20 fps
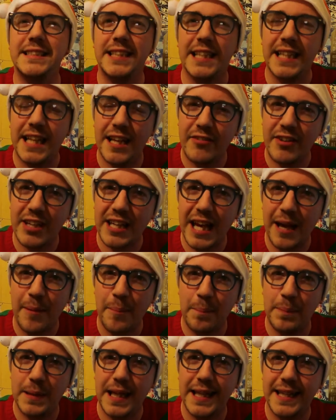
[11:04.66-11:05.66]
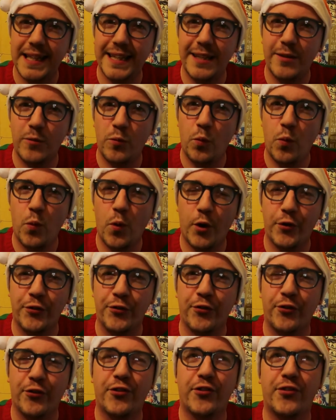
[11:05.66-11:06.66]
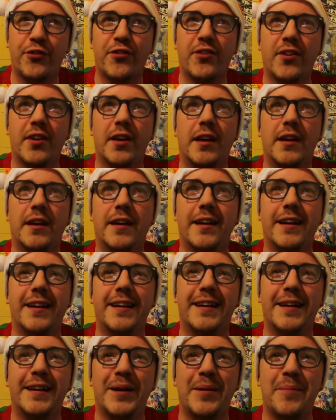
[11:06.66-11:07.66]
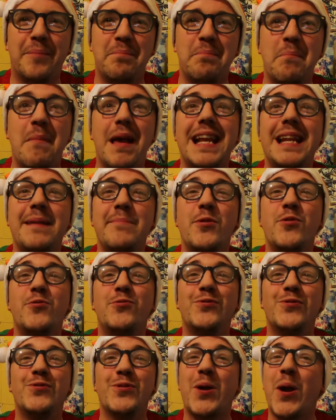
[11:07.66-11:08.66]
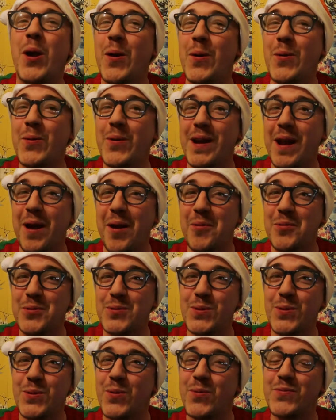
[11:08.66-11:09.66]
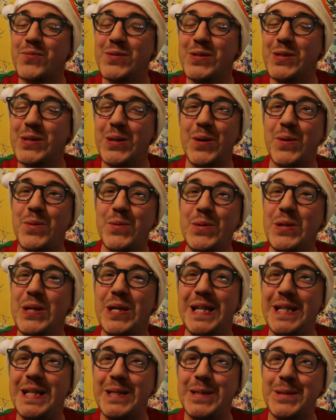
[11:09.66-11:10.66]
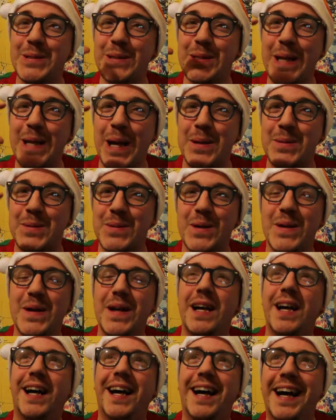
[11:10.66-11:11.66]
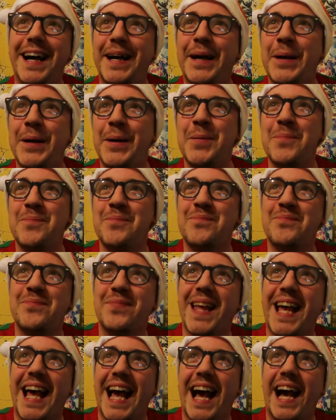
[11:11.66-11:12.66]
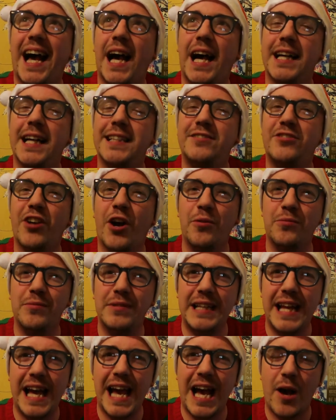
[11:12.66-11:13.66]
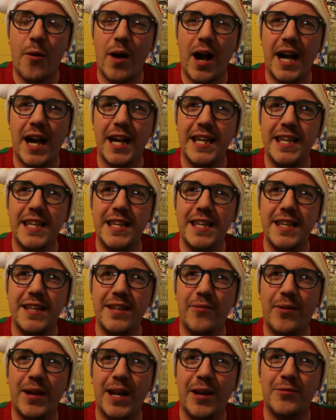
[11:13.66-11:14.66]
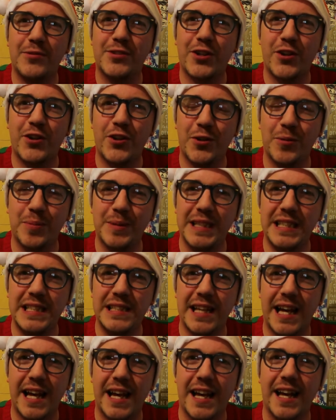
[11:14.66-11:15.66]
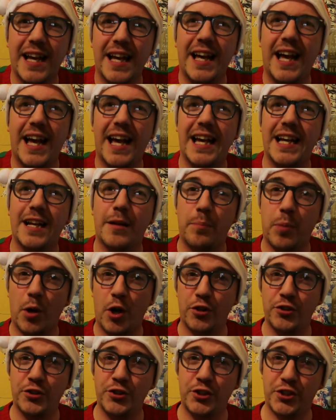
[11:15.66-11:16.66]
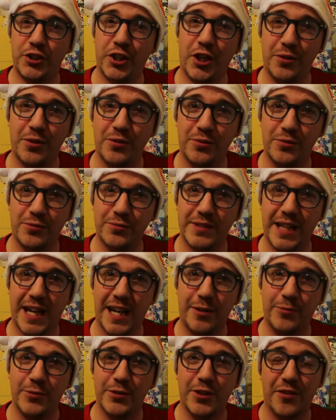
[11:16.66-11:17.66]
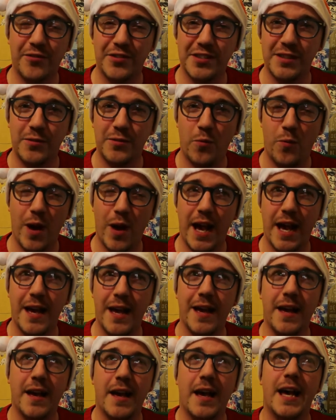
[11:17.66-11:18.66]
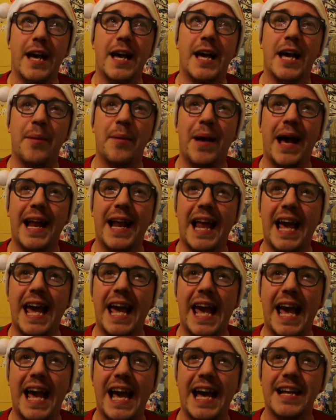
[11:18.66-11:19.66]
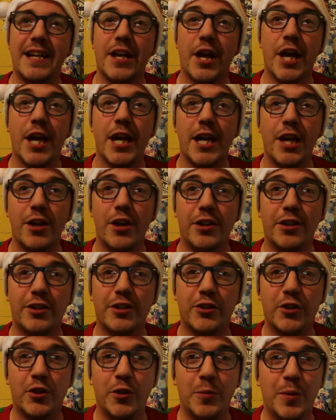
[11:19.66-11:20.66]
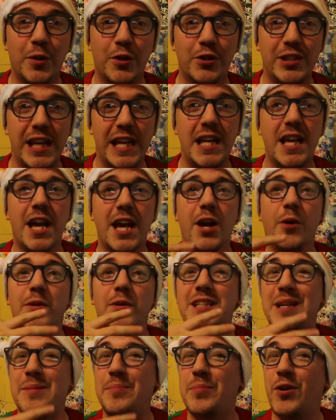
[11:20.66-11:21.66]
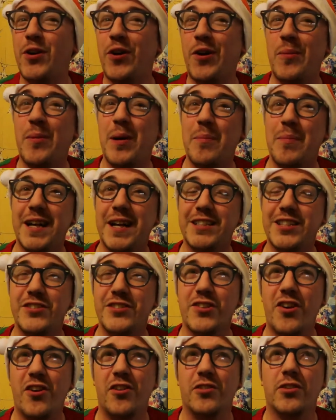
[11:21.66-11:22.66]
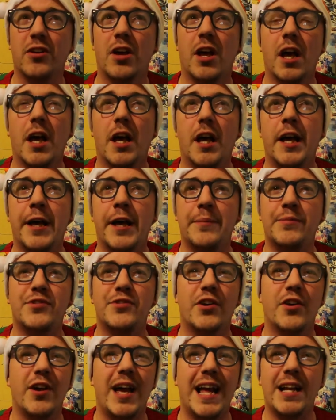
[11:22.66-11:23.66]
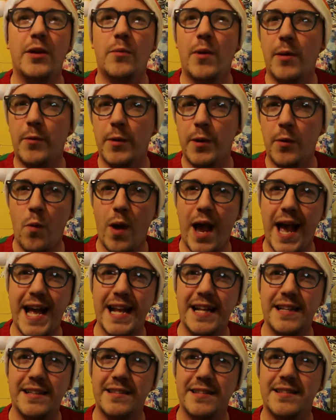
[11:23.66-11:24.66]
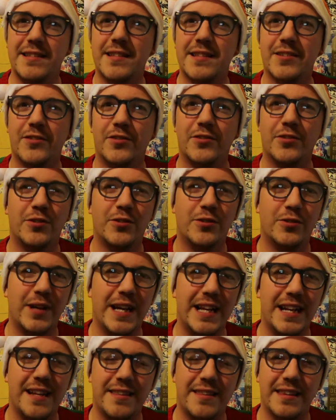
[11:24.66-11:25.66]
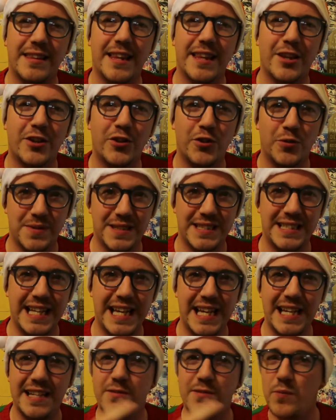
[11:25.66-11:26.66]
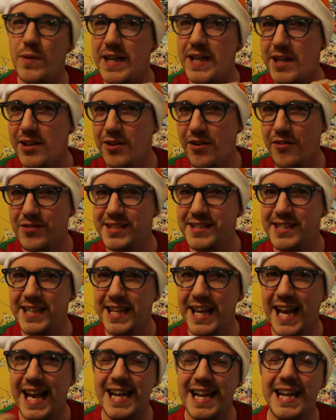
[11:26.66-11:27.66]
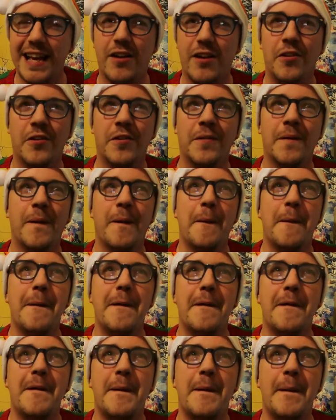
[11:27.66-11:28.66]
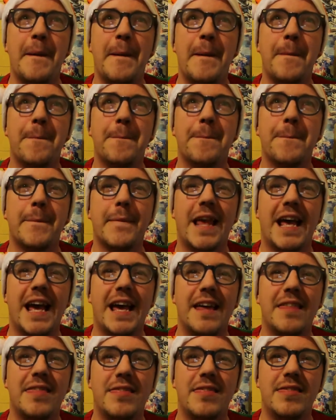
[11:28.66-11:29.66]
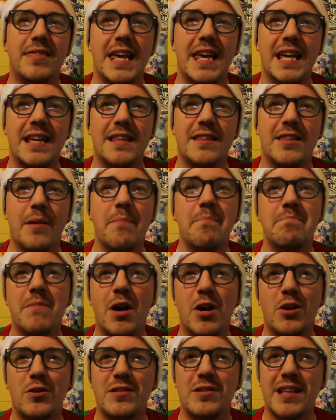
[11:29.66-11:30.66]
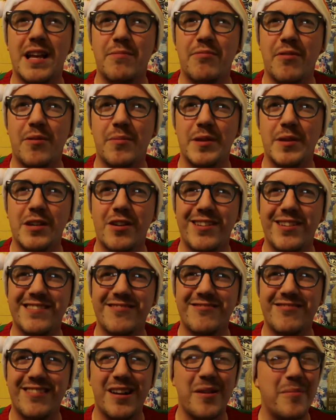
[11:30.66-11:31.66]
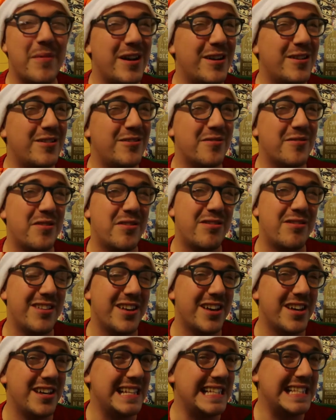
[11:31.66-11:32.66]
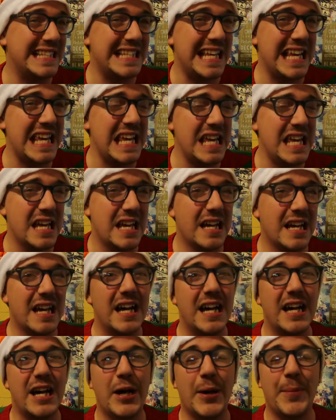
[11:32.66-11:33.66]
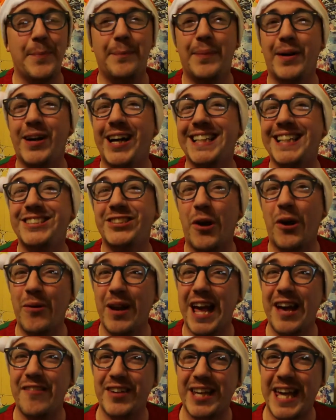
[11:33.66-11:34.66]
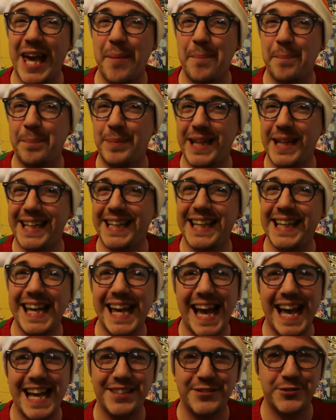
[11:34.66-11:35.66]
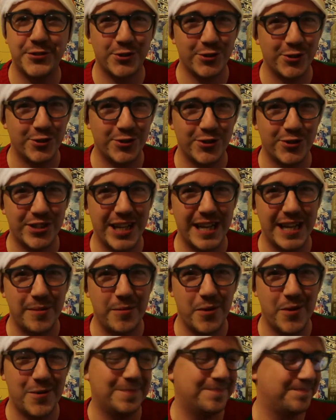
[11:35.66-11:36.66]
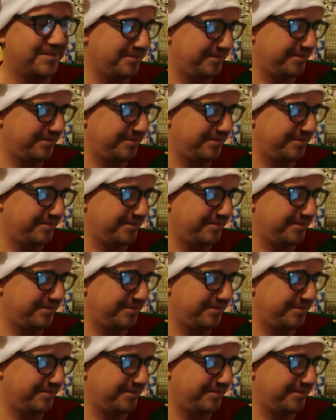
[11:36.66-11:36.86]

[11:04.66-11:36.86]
Did have a camp blanket once. Many moons ago when I was obviously a wee little scout. I don't now. When I was a cub leader, I had a poncho that I would obviously wear. And I had a cub hoodie, which I put all my badges on. So anywhere we went or anything that the cubs did, we obviously had it on. I think the most that I probably got is around about 30. But I don't have a camp blanket as such anymore.